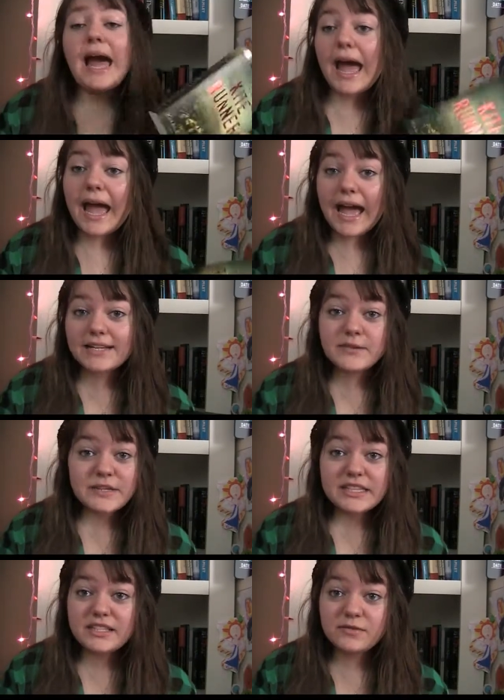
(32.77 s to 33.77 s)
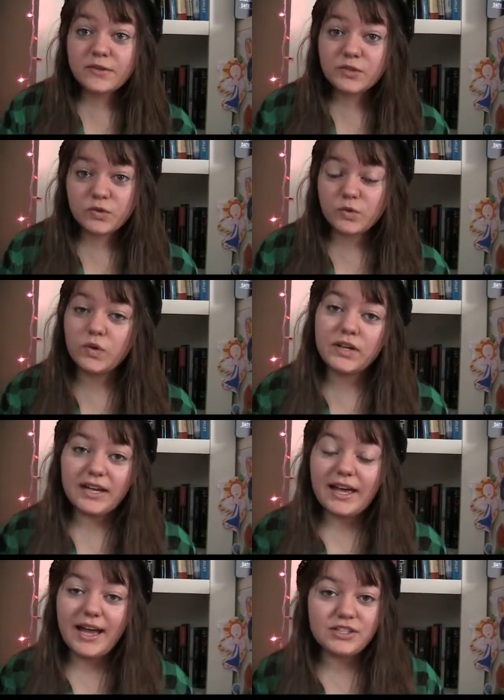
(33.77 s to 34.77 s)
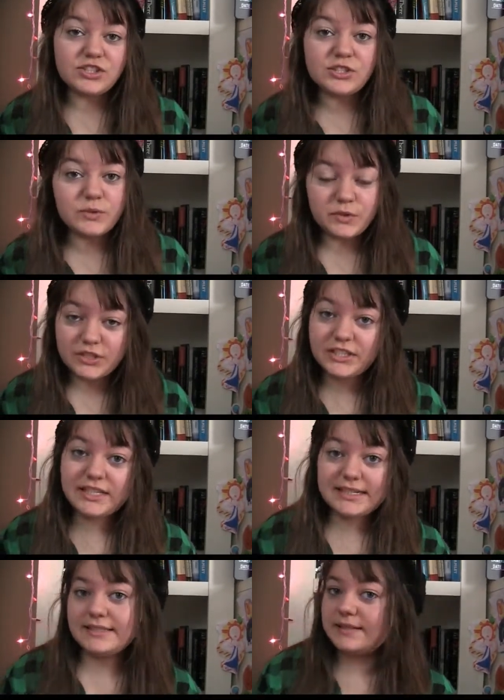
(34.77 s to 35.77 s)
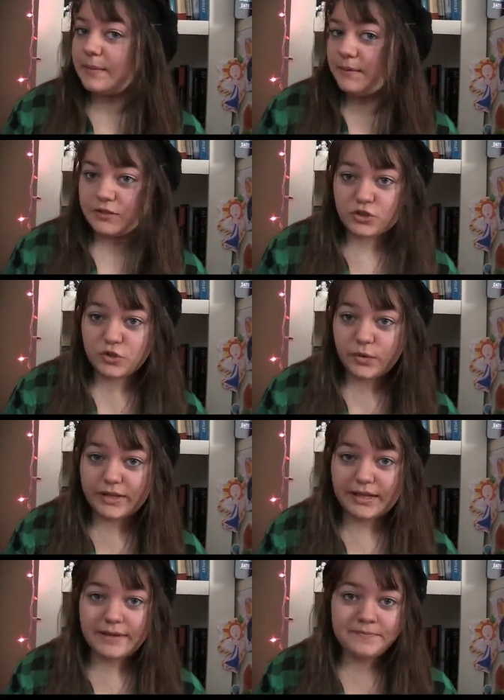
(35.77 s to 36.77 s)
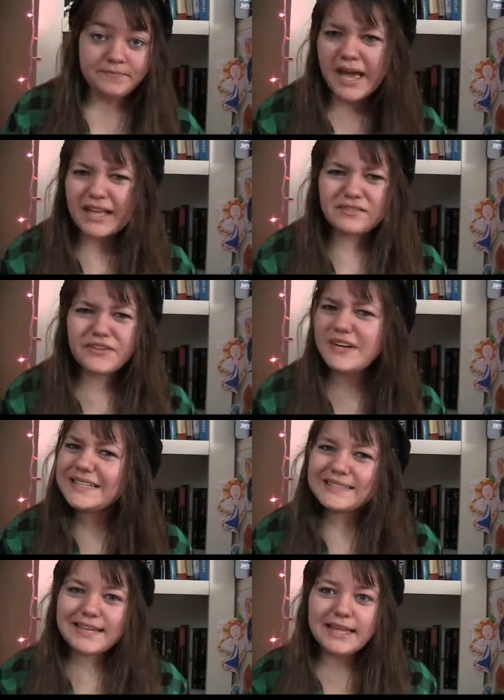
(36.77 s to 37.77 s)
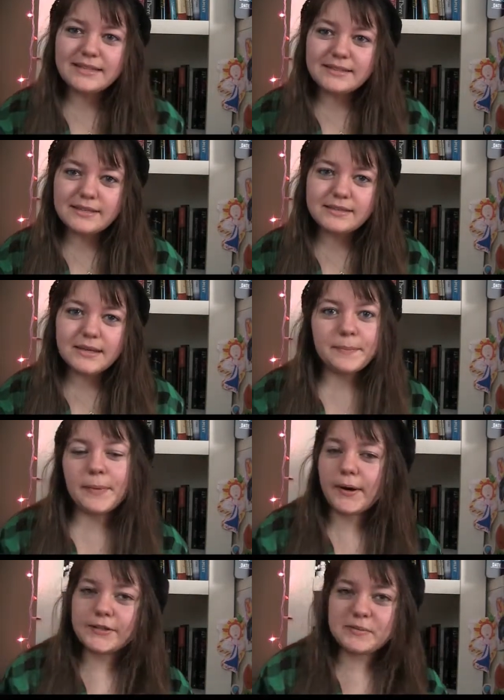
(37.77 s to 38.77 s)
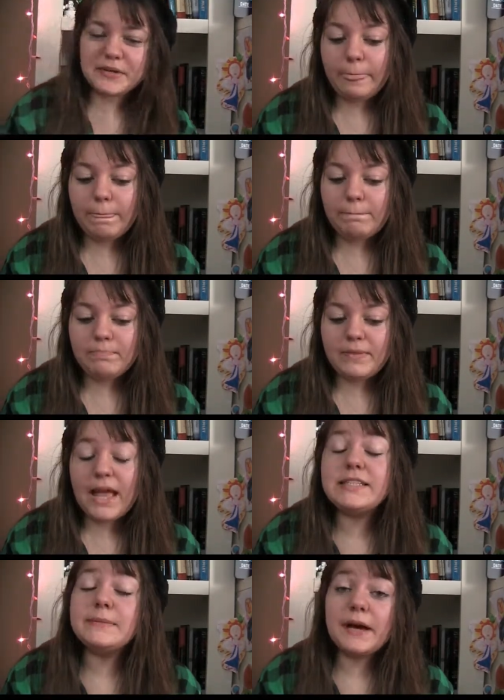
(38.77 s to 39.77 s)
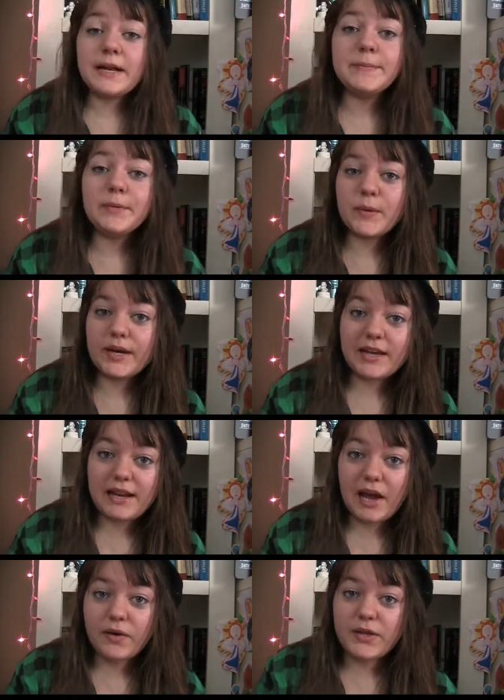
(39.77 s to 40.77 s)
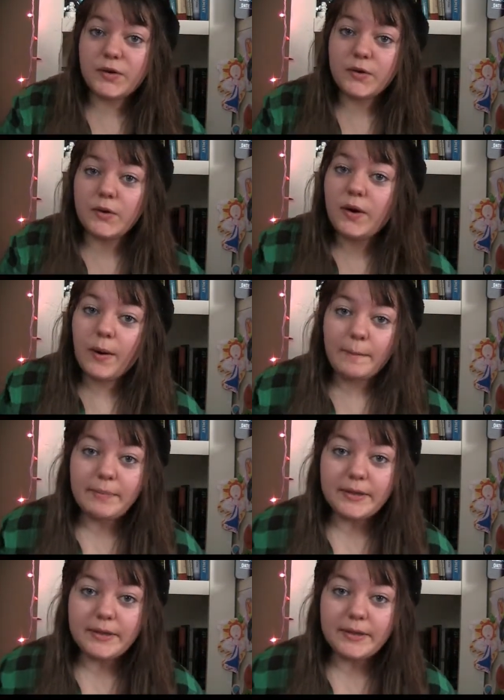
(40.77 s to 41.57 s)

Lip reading: I had to read this for school and I actually really ended up enjoying it. It's very intense in some parts. It's about a boy and how he grew up